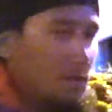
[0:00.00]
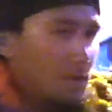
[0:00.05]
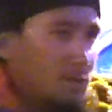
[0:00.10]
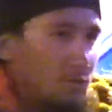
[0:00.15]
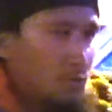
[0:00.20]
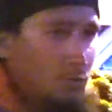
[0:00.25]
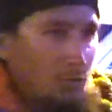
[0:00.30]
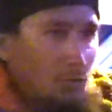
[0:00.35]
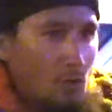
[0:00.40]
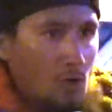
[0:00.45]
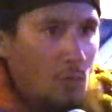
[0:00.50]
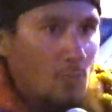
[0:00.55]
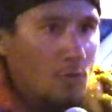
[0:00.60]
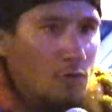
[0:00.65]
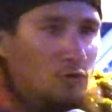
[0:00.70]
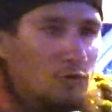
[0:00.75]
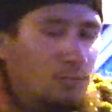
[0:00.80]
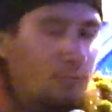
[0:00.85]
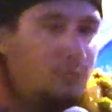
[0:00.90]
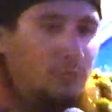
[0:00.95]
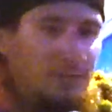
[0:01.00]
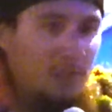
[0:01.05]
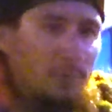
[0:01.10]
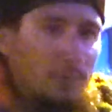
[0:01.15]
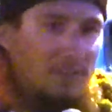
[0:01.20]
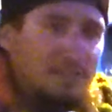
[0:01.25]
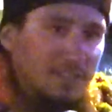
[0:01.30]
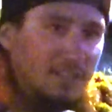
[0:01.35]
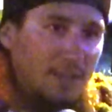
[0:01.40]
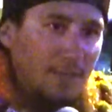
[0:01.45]
So no mokupuni
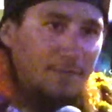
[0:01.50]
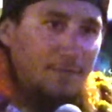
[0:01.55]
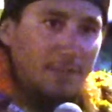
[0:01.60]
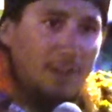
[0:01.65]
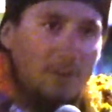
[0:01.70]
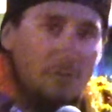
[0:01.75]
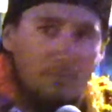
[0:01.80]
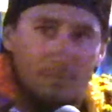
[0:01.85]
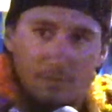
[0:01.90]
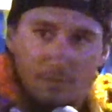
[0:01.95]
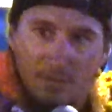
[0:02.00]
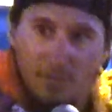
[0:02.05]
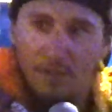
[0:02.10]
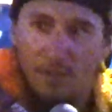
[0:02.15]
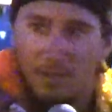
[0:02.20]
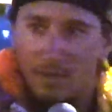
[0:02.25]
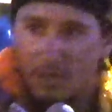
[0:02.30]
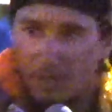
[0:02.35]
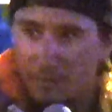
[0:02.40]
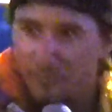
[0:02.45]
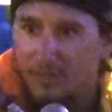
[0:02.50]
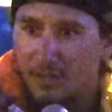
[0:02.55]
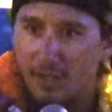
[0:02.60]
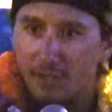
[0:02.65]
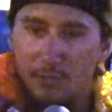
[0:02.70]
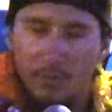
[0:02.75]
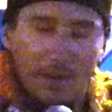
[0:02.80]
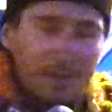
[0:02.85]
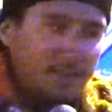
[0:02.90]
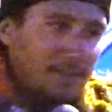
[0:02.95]
was left out of the
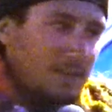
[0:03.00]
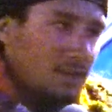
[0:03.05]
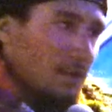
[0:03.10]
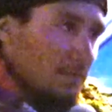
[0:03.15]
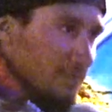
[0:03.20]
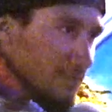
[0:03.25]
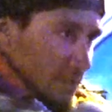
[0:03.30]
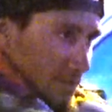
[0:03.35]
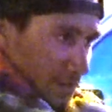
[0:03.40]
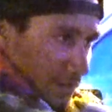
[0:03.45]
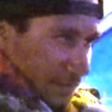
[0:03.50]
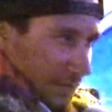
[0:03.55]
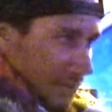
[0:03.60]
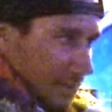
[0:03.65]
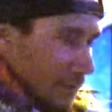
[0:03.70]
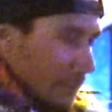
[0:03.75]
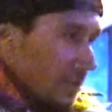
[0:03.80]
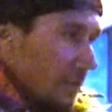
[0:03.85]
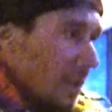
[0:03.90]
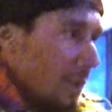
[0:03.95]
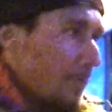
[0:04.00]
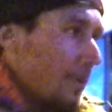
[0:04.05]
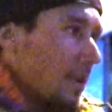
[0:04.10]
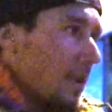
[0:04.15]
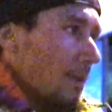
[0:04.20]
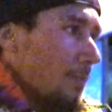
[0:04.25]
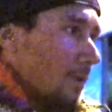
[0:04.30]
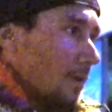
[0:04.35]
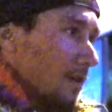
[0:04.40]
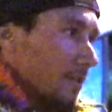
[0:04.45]
erecting of the, of the different lepa
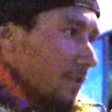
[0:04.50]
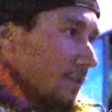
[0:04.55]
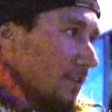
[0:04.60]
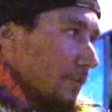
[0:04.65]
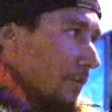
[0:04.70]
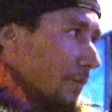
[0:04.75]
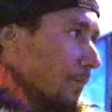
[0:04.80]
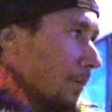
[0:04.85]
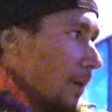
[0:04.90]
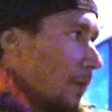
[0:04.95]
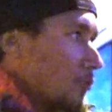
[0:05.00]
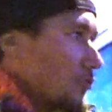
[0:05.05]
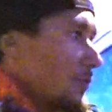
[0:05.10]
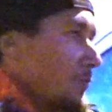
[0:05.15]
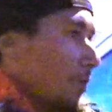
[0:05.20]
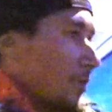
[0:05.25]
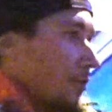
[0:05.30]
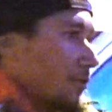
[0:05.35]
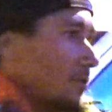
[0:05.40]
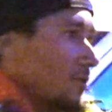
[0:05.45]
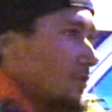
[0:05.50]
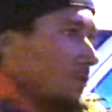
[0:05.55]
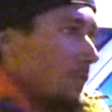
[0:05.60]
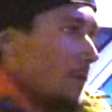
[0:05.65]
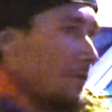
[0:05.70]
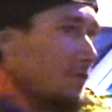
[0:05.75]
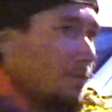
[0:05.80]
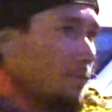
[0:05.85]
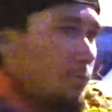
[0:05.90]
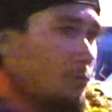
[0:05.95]
lepa, the different boundary markers
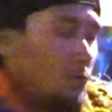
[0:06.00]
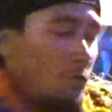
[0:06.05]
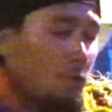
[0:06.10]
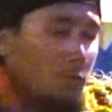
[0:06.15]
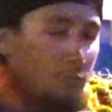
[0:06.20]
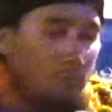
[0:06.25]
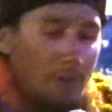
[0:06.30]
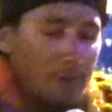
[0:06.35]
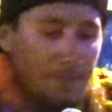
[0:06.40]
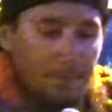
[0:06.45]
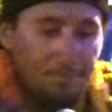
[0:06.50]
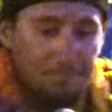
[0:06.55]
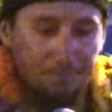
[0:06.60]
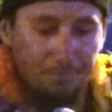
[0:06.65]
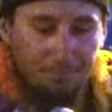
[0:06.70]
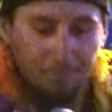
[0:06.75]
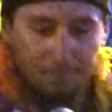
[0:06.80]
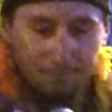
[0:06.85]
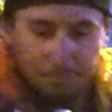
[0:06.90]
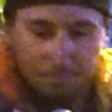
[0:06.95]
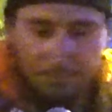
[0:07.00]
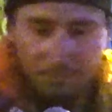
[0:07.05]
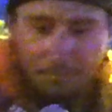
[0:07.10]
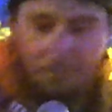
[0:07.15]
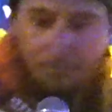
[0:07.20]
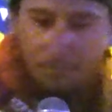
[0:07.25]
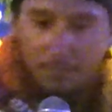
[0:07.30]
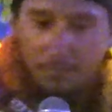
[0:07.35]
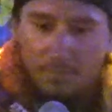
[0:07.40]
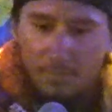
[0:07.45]
around the Pu'uhonua.
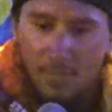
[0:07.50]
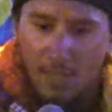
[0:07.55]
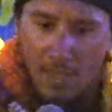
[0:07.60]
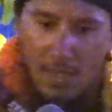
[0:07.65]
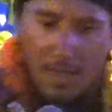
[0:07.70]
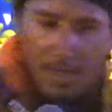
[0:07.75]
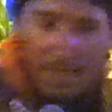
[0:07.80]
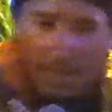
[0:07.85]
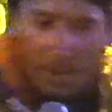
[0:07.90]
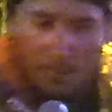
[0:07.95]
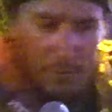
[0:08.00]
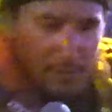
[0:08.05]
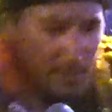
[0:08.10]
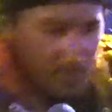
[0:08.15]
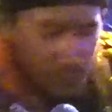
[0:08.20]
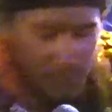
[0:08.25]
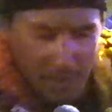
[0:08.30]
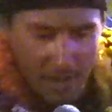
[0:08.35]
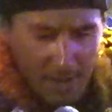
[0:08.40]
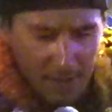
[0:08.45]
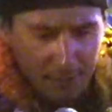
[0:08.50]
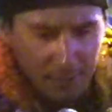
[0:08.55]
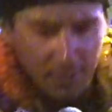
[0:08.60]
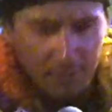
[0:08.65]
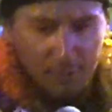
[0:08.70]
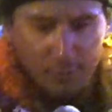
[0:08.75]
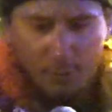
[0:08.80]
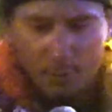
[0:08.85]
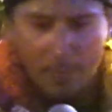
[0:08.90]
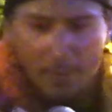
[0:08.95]
And we, we entered
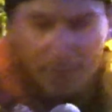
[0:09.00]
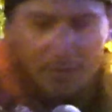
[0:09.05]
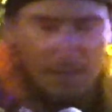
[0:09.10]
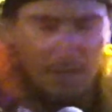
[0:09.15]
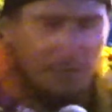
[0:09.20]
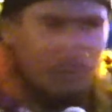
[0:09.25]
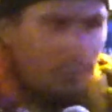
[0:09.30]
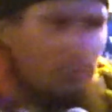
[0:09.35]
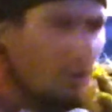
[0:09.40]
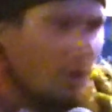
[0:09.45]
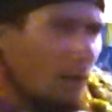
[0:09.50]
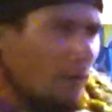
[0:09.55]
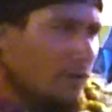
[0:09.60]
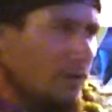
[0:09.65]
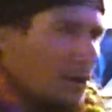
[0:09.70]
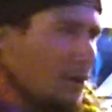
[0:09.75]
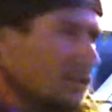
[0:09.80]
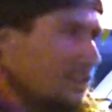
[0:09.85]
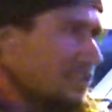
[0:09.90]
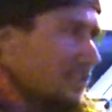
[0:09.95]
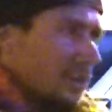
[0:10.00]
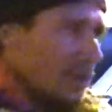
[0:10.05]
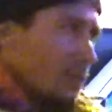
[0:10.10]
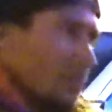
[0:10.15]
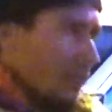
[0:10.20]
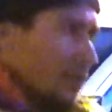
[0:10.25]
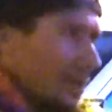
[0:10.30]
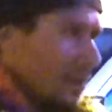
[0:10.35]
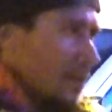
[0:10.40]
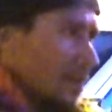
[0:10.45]
into about a, a two hour long
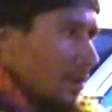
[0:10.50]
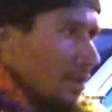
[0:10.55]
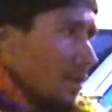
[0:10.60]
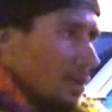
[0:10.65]
ceremony.